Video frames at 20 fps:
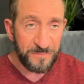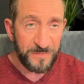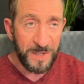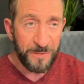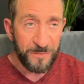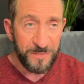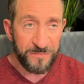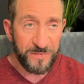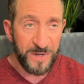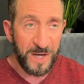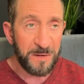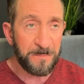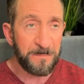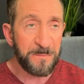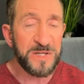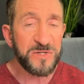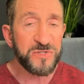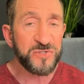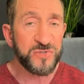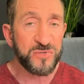and we've got to
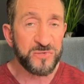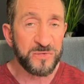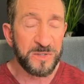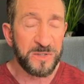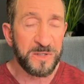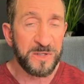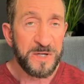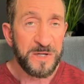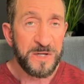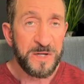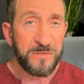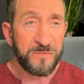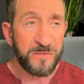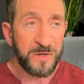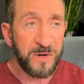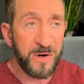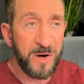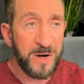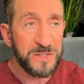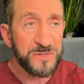make sure,
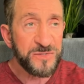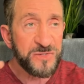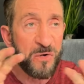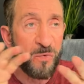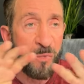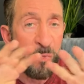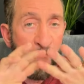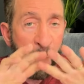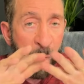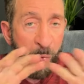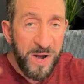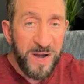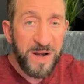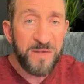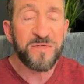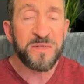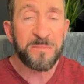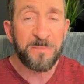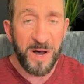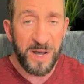regardless of what
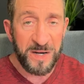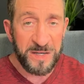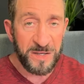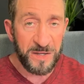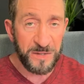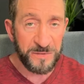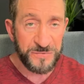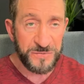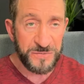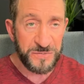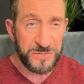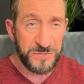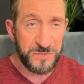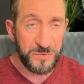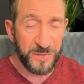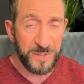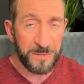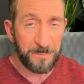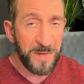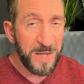everybody else is doing,